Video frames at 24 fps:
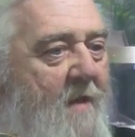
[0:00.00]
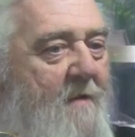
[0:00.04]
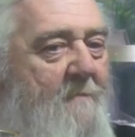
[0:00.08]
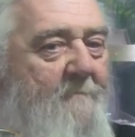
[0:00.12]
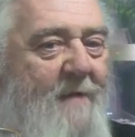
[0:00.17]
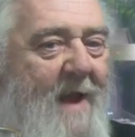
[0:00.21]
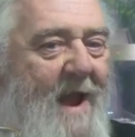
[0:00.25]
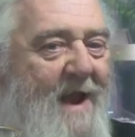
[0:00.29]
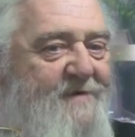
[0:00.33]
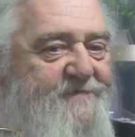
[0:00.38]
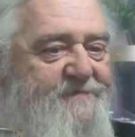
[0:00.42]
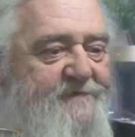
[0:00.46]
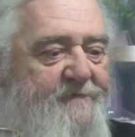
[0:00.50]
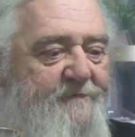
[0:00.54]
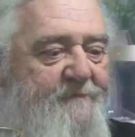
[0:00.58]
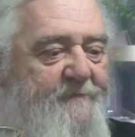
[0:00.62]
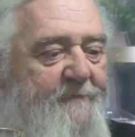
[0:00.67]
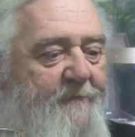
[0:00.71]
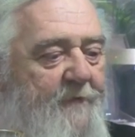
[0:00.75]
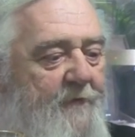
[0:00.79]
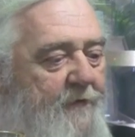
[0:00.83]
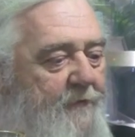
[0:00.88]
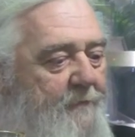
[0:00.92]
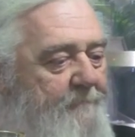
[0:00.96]
passion
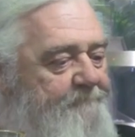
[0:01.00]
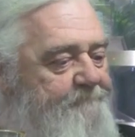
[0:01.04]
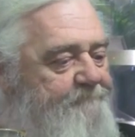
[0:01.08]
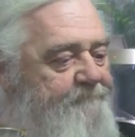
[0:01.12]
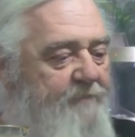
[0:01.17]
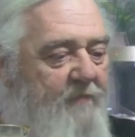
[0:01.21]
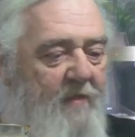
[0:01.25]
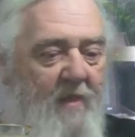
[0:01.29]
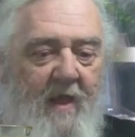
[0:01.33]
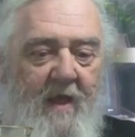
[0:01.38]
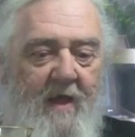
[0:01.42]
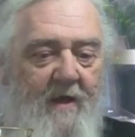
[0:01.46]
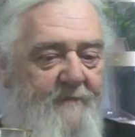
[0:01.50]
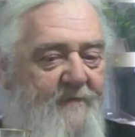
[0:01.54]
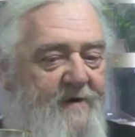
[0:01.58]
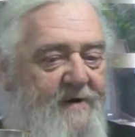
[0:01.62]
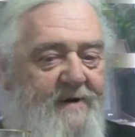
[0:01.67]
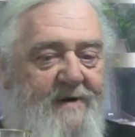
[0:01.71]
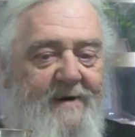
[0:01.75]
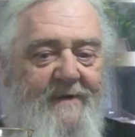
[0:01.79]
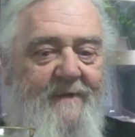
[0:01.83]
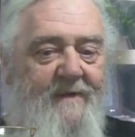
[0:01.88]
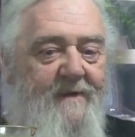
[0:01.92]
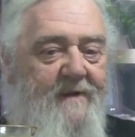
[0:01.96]
fruit. I
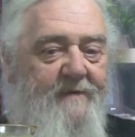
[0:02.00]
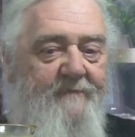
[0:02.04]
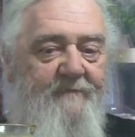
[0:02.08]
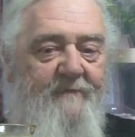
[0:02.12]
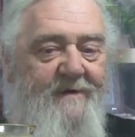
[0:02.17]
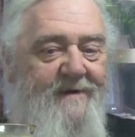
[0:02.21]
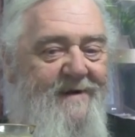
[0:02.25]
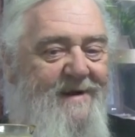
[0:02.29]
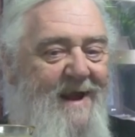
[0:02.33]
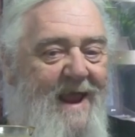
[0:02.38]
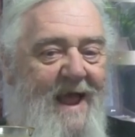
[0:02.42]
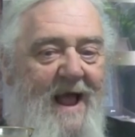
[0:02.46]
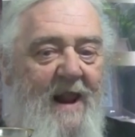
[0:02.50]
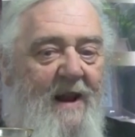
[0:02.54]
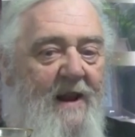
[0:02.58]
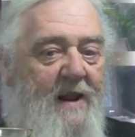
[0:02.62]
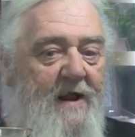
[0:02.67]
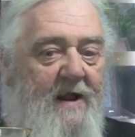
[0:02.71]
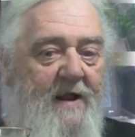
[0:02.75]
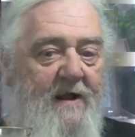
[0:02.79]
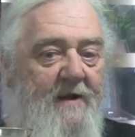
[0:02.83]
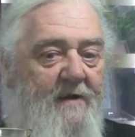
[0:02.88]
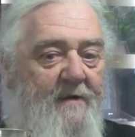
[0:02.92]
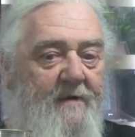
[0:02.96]
mean, the
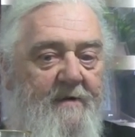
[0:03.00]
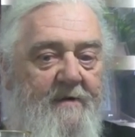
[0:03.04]
vanilla,